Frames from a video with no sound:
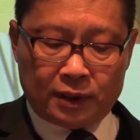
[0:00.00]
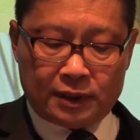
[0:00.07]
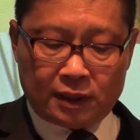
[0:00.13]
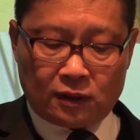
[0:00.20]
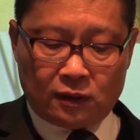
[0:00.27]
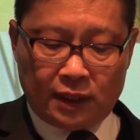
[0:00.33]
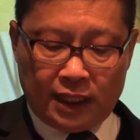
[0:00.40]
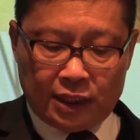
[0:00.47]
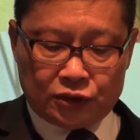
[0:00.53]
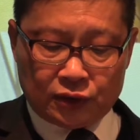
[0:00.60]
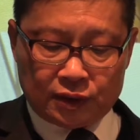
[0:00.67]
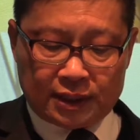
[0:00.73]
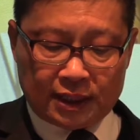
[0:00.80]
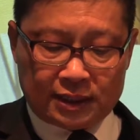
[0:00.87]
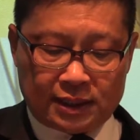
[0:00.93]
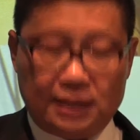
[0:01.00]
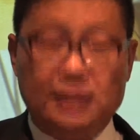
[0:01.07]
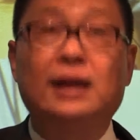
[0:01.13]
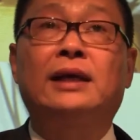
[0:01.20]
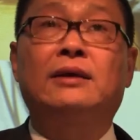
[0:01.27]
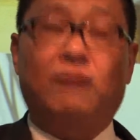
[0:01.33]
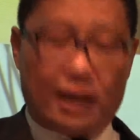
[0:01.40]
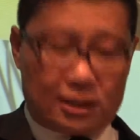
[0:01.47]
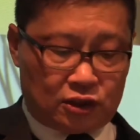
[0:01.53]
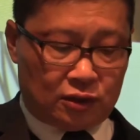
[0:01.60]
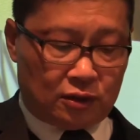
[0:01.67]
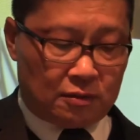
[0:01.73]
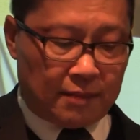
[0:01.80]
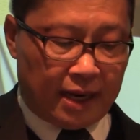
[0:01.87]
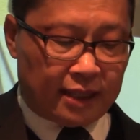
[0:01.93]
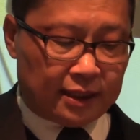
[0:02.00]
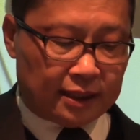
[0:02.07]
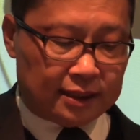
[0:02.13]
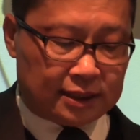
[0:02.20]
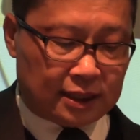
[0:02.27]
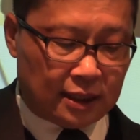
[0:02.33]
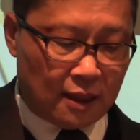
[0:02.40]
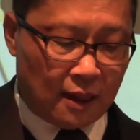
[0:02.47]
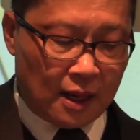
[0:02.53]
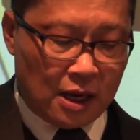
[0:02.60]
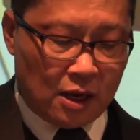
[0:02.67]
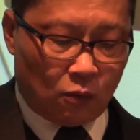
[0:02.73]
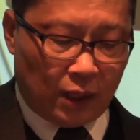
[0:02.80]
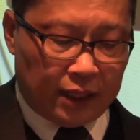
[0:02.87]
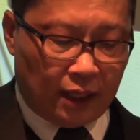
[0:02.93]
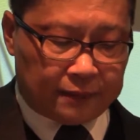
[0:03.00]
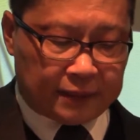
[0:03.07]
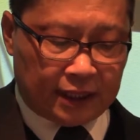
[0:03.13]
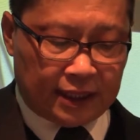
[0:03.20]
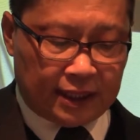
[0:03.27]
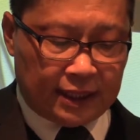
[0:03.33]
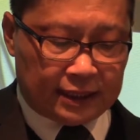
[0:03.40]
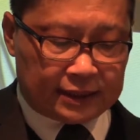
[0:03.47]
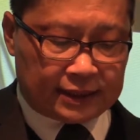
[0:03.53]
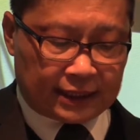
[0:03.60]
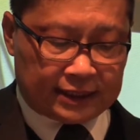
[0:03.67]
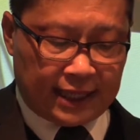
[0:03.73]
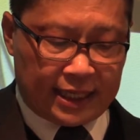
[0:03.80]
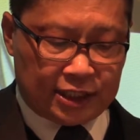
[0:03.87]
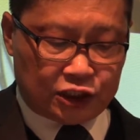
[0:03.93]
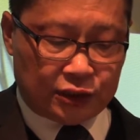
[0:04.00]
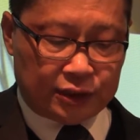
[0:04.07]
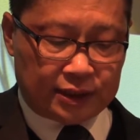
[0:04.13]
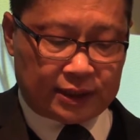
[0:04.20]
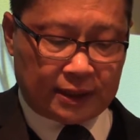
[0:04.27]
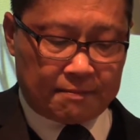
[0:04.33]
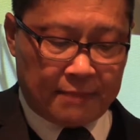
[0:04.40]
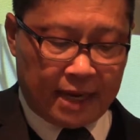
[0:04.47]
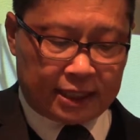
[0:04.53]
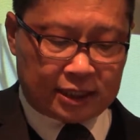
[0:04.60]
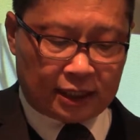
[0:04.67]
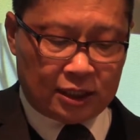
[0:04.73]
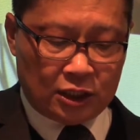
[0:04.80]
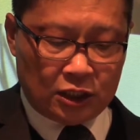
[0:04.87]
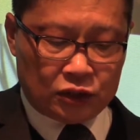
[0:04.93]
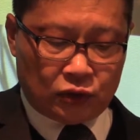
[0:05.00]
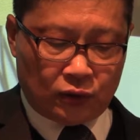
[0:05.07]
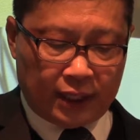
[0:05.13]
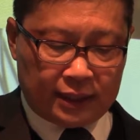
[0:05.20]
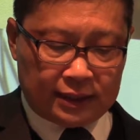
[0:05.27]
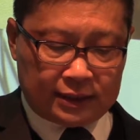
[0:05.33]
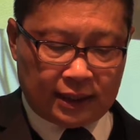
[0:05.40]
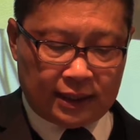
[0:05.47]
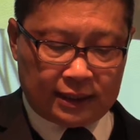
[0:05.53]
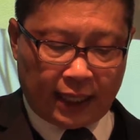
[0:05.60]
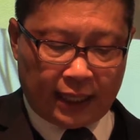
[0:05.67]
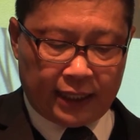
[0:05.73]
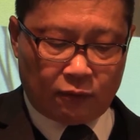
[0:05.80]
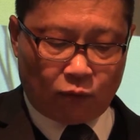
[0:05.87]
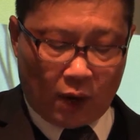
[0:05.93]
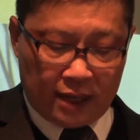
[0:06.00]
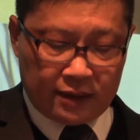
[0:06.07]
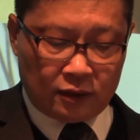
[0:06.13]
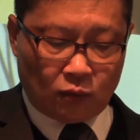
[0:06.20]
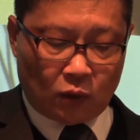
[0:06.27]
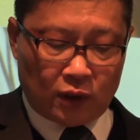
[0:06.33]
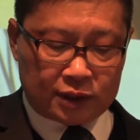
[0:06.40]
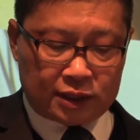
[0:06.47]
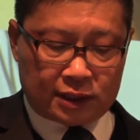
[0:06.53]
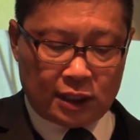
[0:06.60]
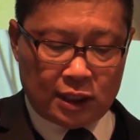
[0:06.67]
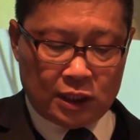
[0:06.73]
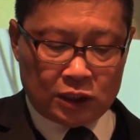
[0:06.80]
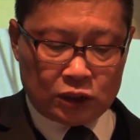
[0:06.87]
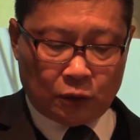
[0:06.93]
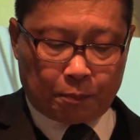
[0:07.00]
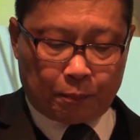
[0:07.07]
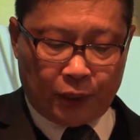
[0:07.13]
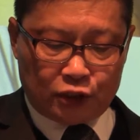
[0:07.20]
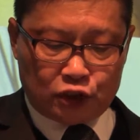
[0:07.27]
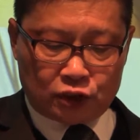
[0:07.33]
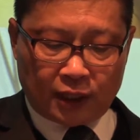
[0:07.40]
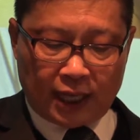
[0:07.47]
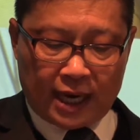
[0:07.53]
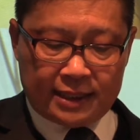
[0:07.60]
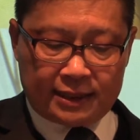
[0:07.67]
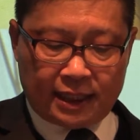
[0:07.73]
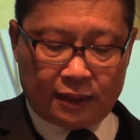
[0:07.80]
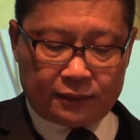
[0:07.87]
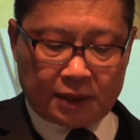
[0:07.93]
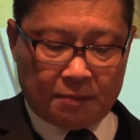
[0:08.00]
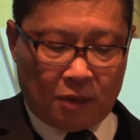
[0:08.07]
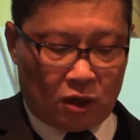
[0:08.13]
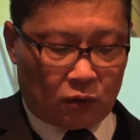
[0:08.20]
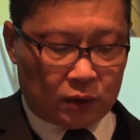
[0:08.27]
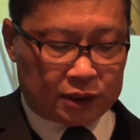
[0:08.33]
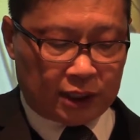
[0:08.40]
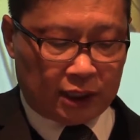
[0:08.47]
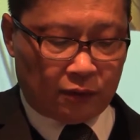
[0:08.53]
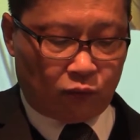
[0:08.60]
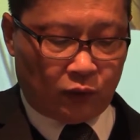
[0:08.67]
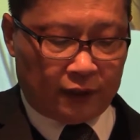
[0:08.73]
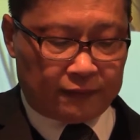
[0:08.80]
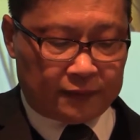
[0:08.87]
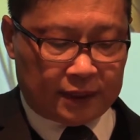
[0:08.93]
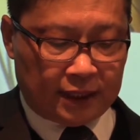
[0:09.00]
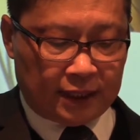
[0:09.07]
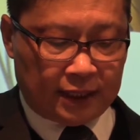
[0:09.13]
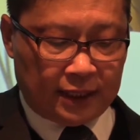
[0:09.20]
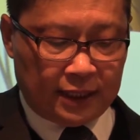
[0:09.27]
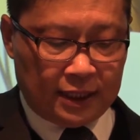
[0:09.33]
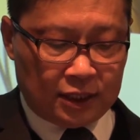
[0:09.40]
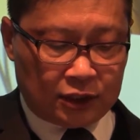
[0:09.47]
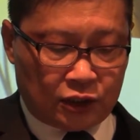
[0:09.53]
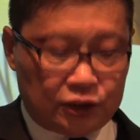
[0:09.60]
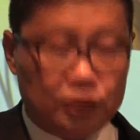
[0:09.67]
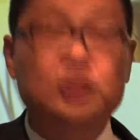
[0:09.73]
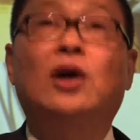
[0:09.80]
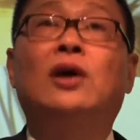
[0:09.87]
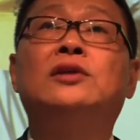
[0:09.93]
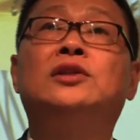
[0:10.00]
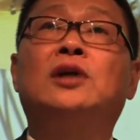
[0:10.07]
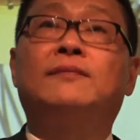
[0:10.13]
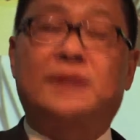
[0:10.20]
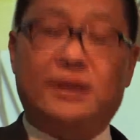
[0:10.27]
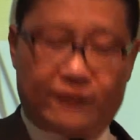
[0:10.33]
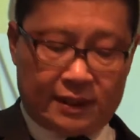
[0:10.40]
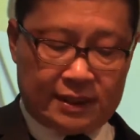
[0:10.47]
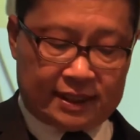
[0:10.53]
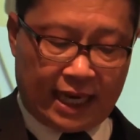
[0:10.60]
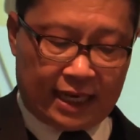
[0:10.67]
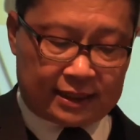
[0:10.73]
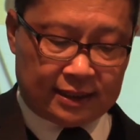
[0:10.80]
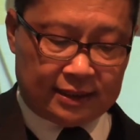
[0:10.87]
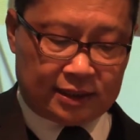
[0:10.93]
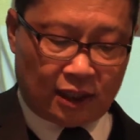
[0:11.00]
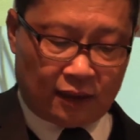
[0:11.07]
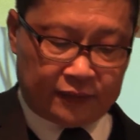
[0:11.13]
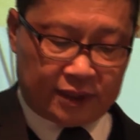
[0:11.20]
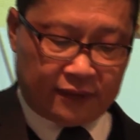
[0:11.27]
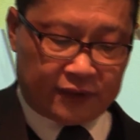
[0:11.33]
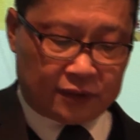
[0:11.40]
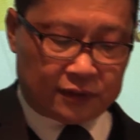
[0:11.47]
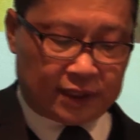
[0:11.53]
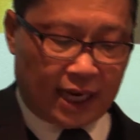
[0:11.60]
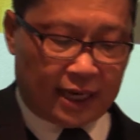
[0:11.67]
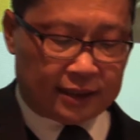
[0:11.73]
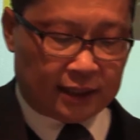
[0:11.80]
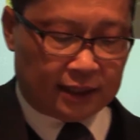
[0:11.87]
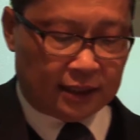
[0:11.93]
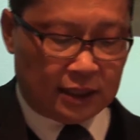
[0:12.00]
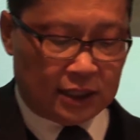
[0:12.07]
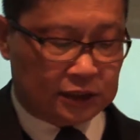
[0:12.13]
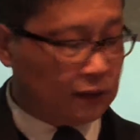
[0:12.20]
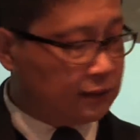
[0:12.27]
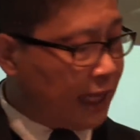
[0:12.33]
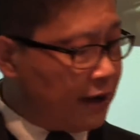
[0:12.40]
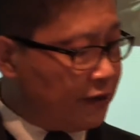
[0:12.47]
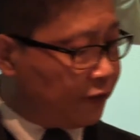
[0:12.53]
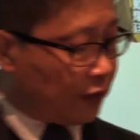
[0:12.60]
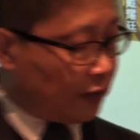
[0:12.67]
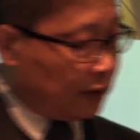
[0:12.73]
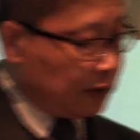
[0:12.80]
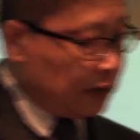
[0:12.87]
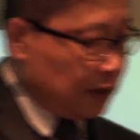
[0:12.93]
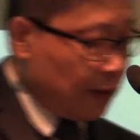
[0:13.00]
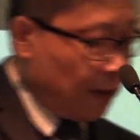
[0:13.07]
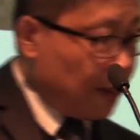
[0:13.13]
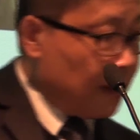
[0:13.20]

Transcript: political issues in a rational manner. One of the suggestions made during D-Day 1 was to bridge the idea of democracy with the concerns of different sectors of civil society. So therefore,